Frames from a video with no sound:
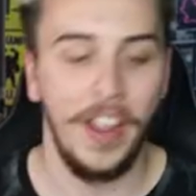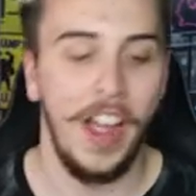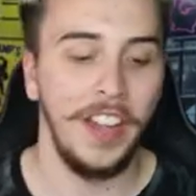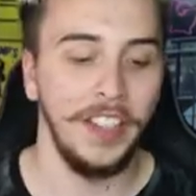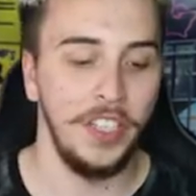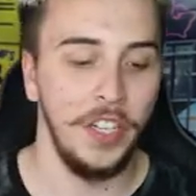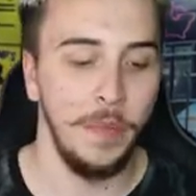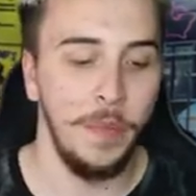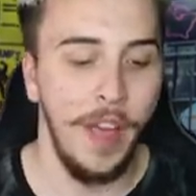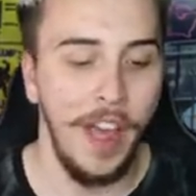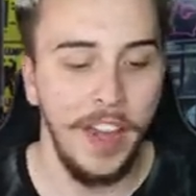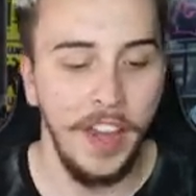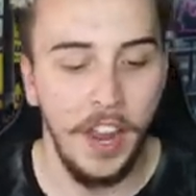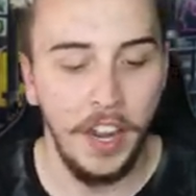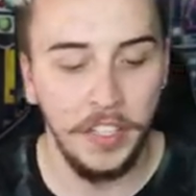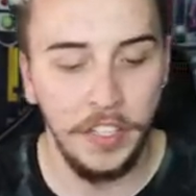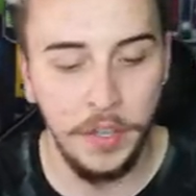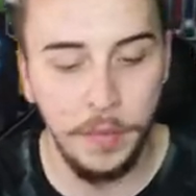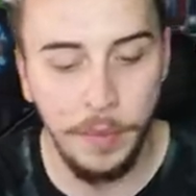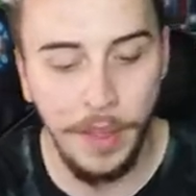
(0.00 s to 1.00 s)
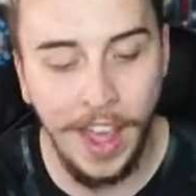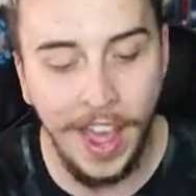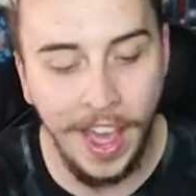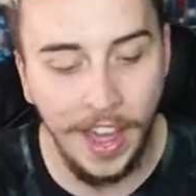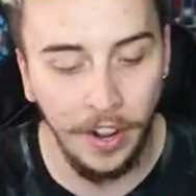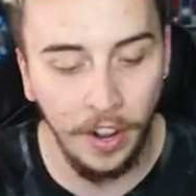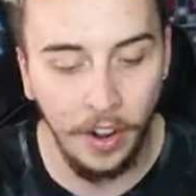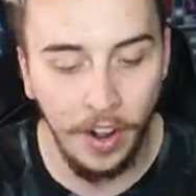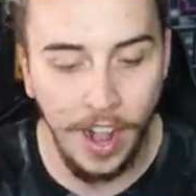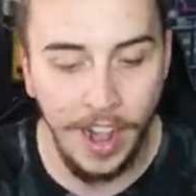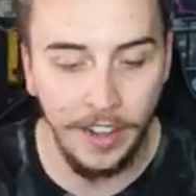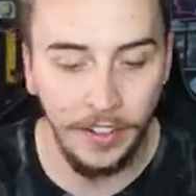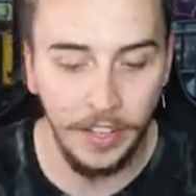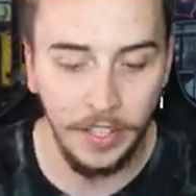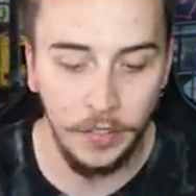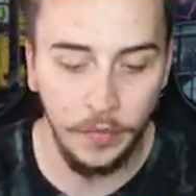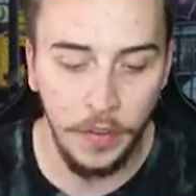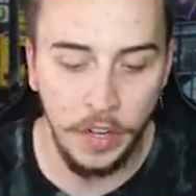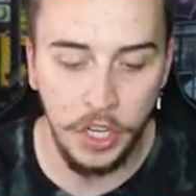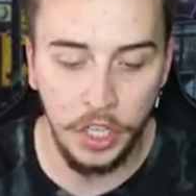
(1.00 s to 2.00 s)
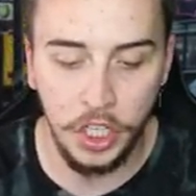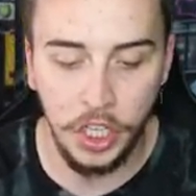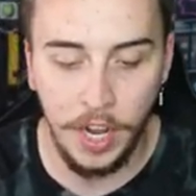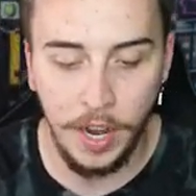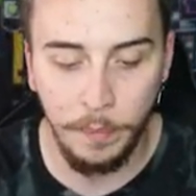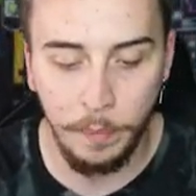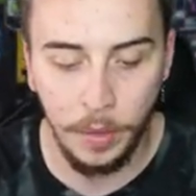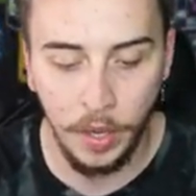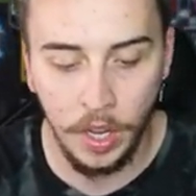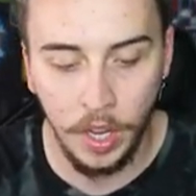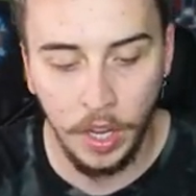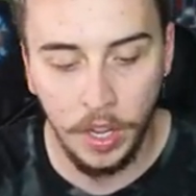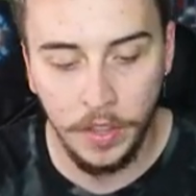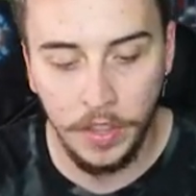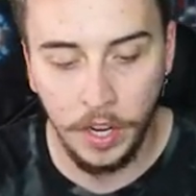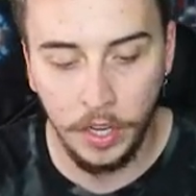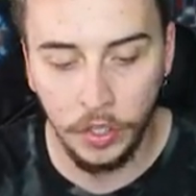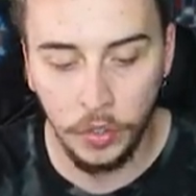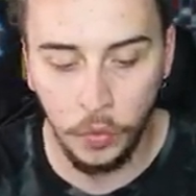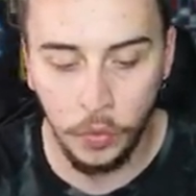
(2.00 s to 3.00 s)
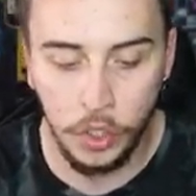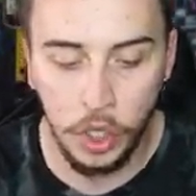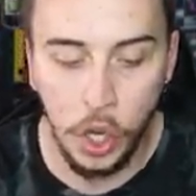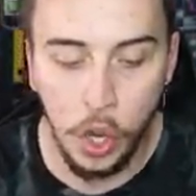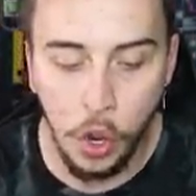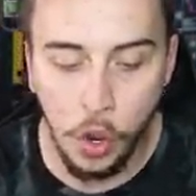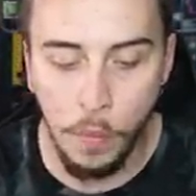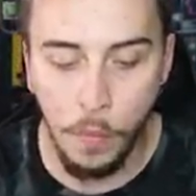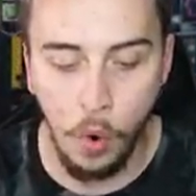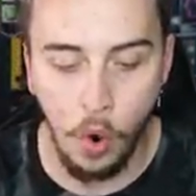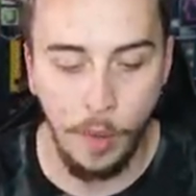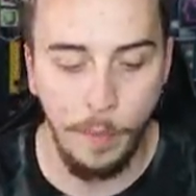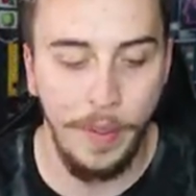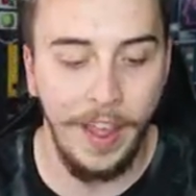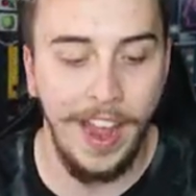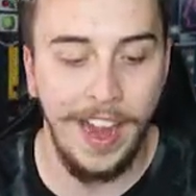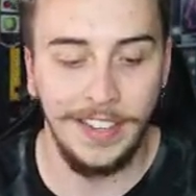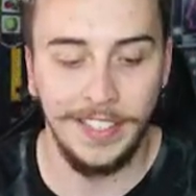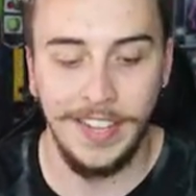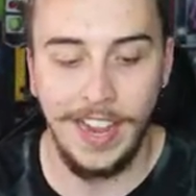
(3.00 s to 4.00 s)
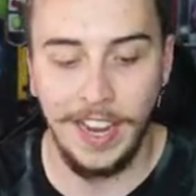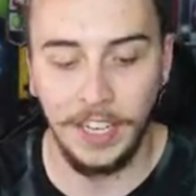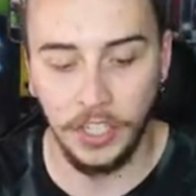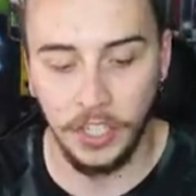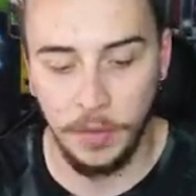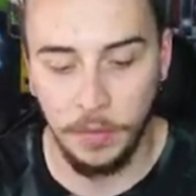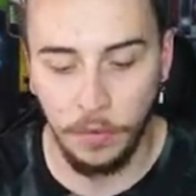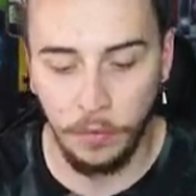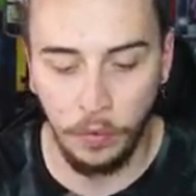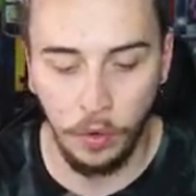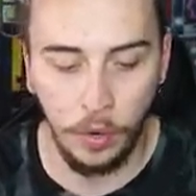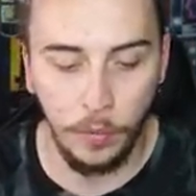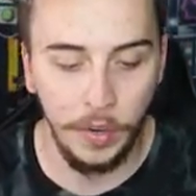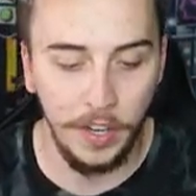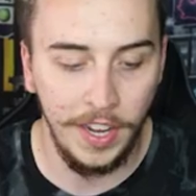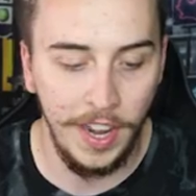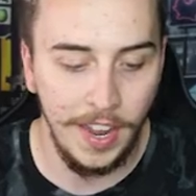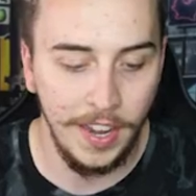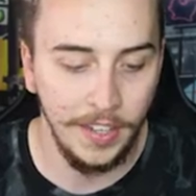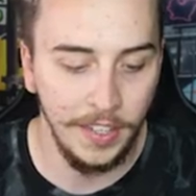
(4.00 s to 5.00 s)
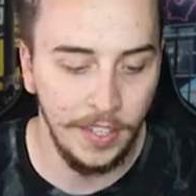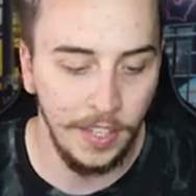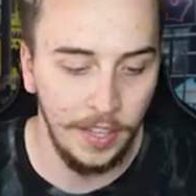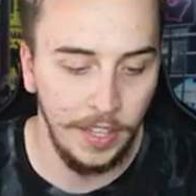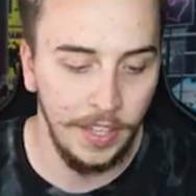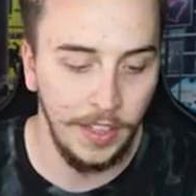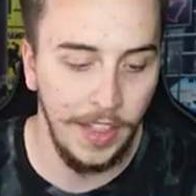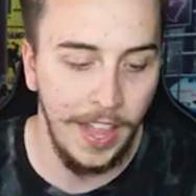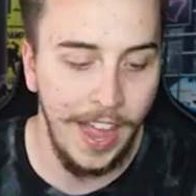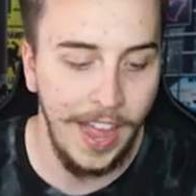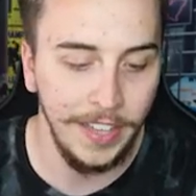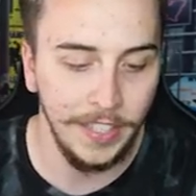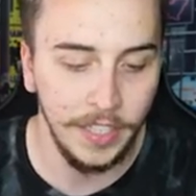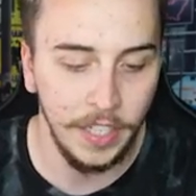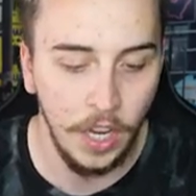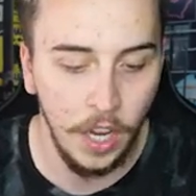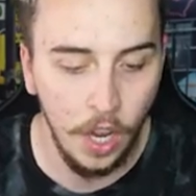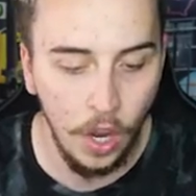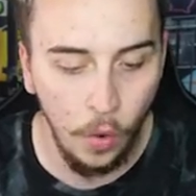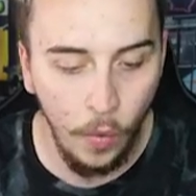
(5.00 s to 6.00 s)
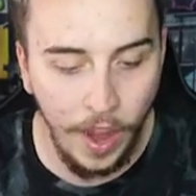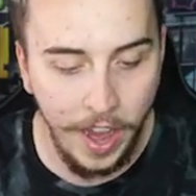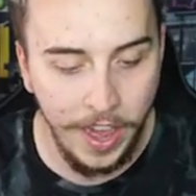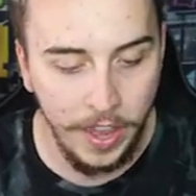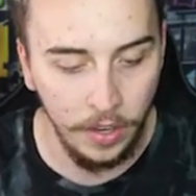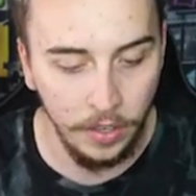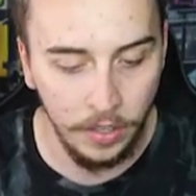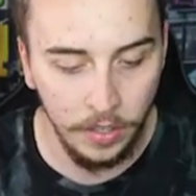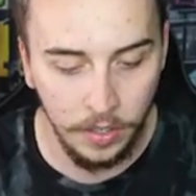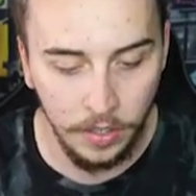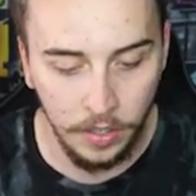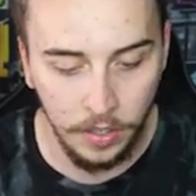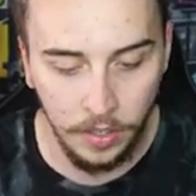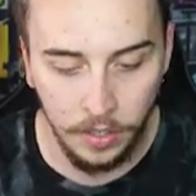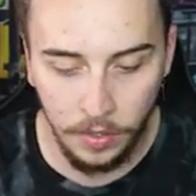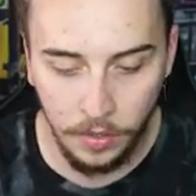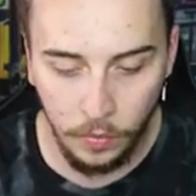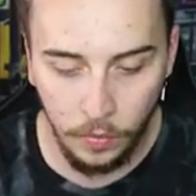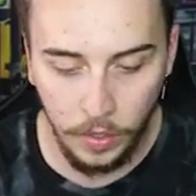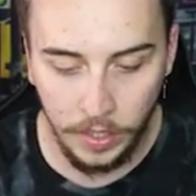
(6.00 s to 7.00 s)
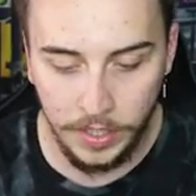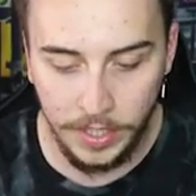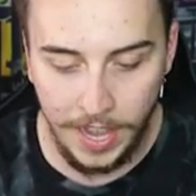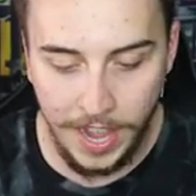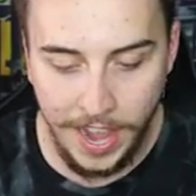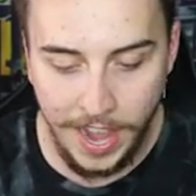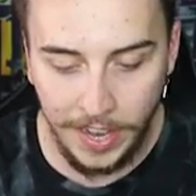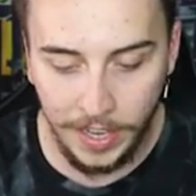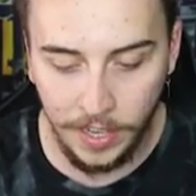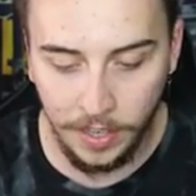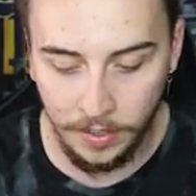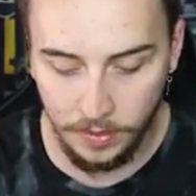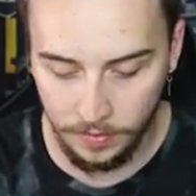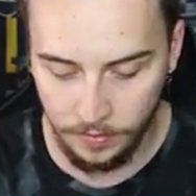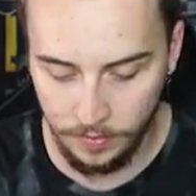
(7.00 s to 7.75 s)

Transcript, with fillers: Not too bad, not too bad. All right, let's finish up. There's two more packs actually before we get into the last. Wait, what the heck?